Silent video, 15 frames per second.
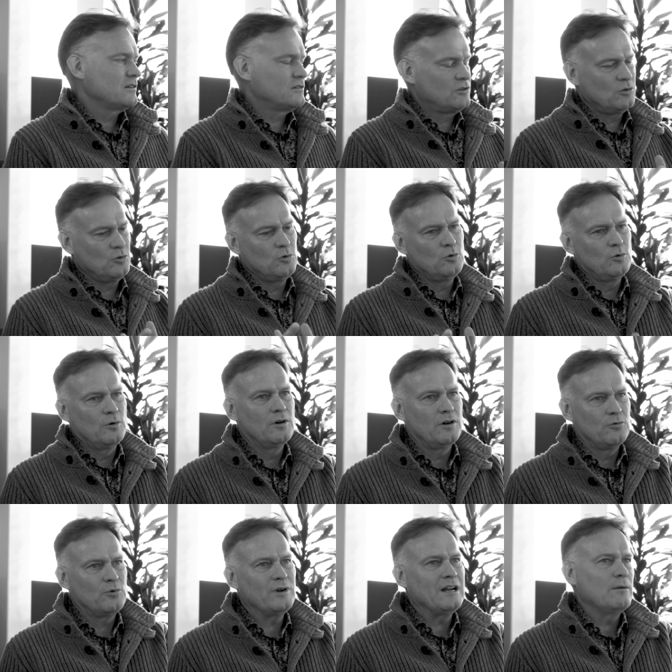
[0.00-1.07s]
to
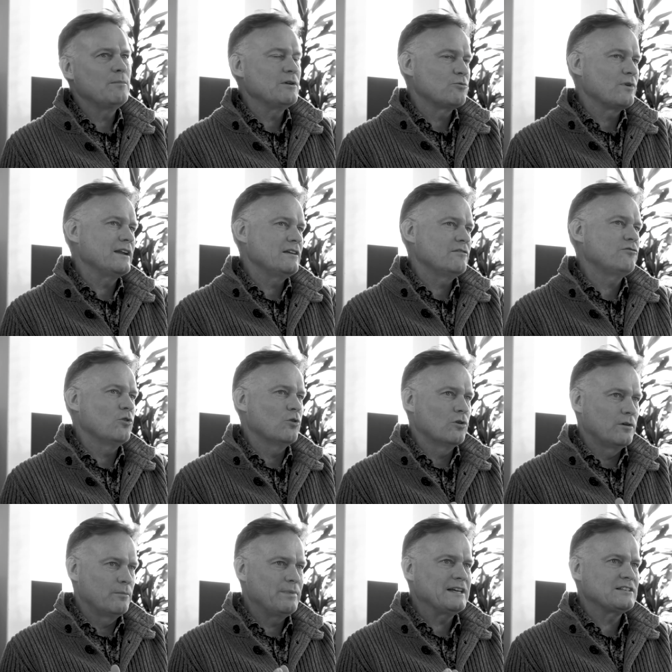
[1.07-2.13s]
really be ready
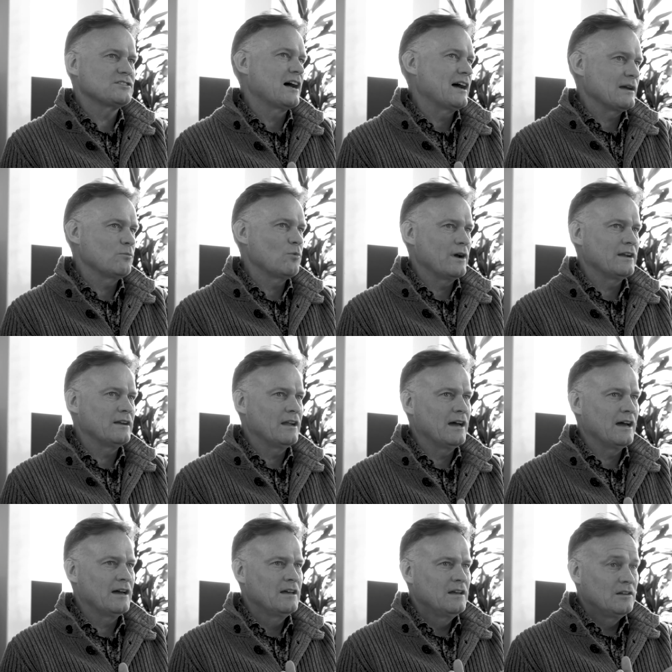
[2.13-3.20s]
for a big time when
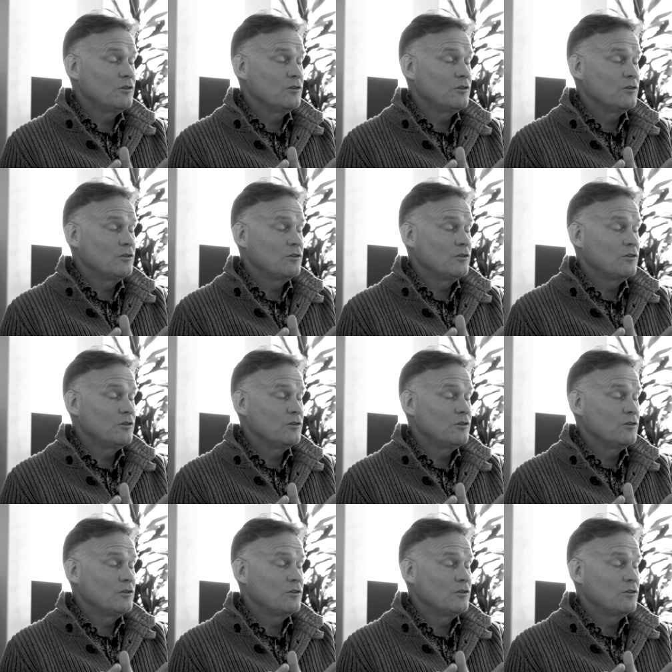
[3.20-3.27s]
uh,